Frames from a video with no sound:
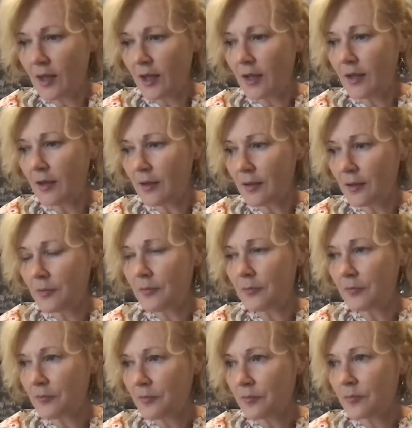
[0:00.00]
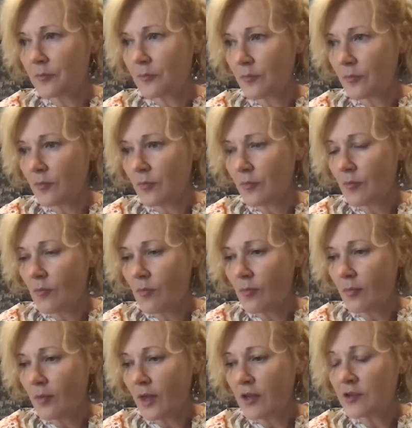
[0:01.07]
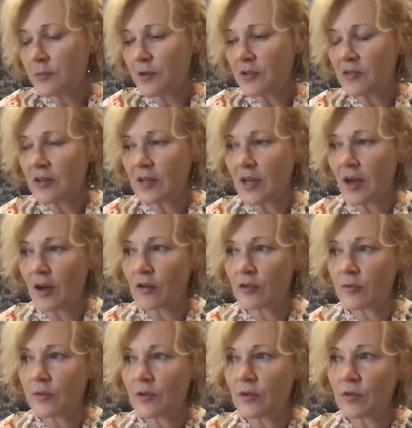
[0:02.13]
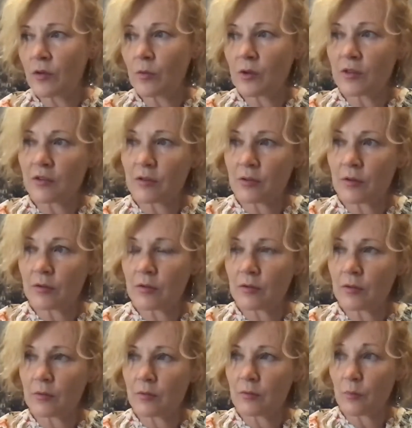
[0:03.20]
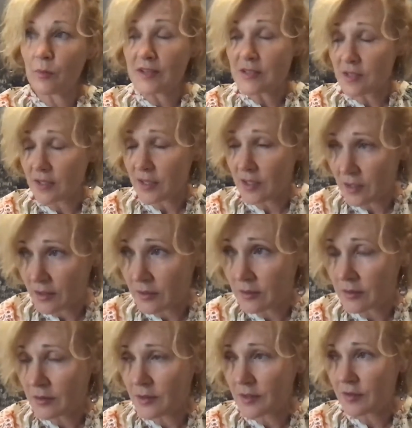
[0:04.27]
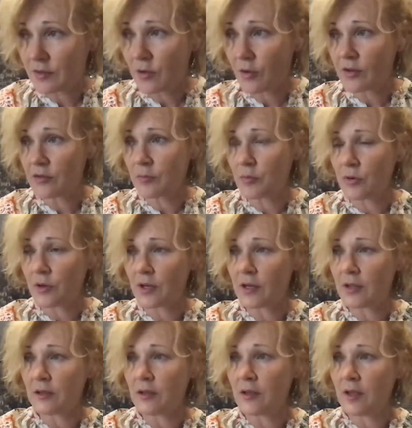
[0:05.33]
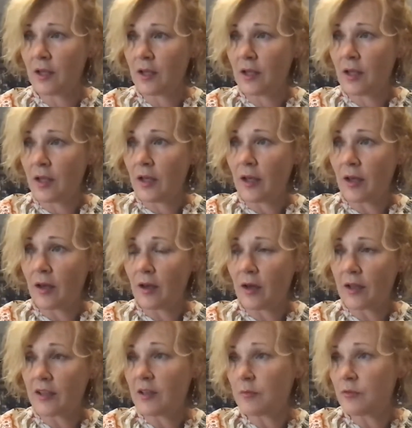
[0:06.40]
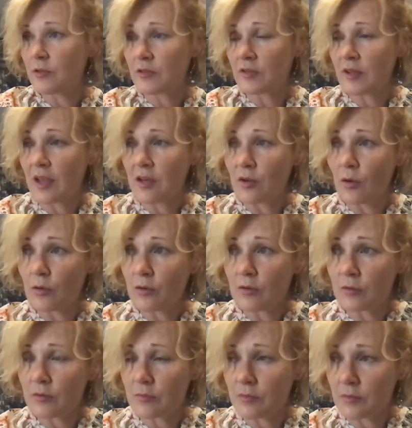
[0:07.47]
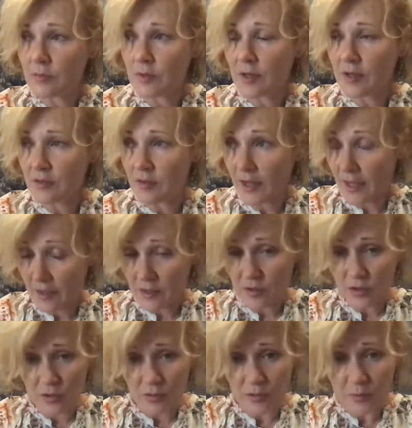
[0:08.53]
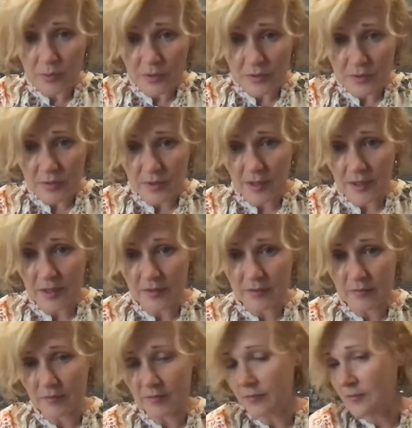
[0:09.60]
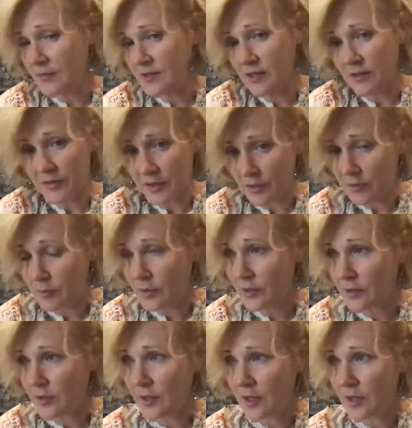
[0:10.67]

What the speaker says: Um, Especially now, because we don't know what the winter here is going to bring. I keep just saying no to gigs I had in Europe and stuff here, but